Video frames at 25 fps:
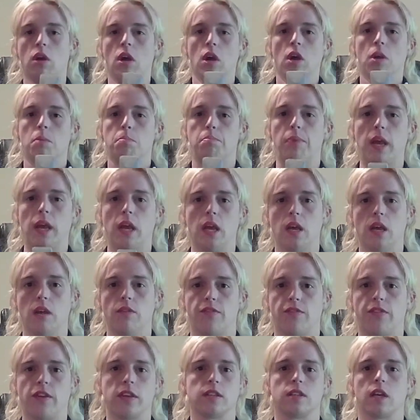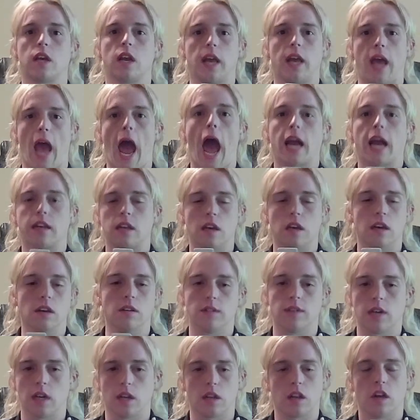be physically active.
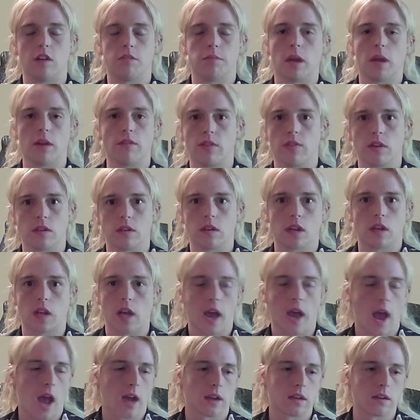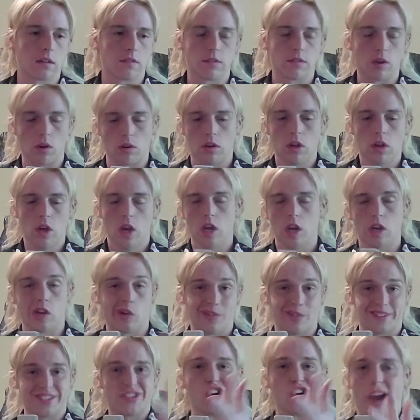And I love being physically active.
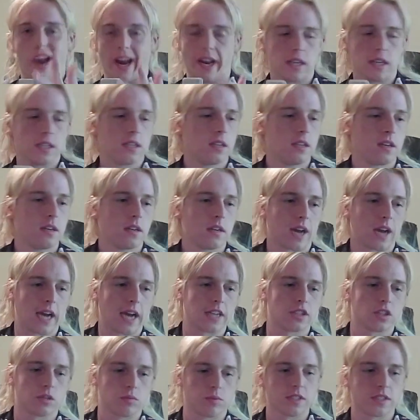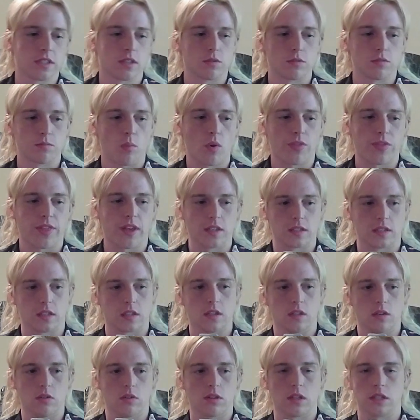It's great. I just wish there was more things to
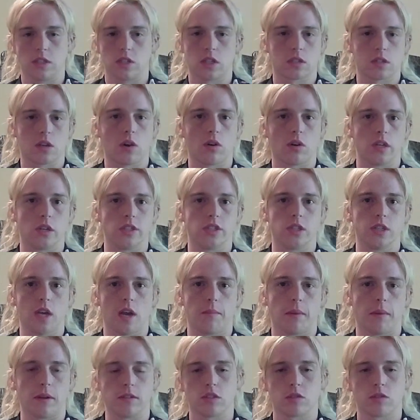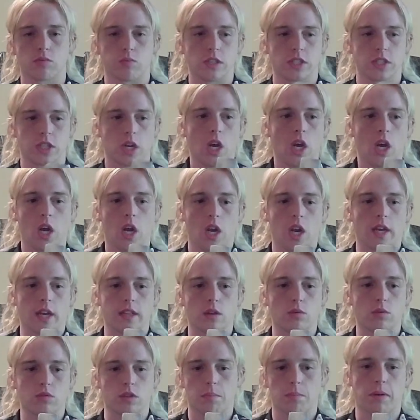do than just go to a gym. I just wish
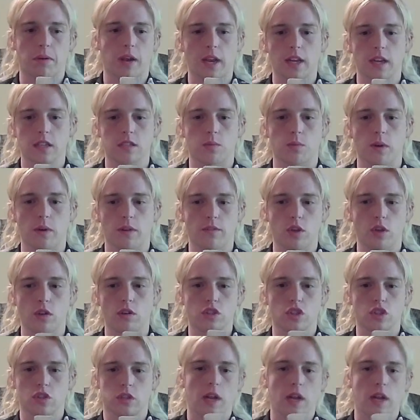there was a place whenever you could just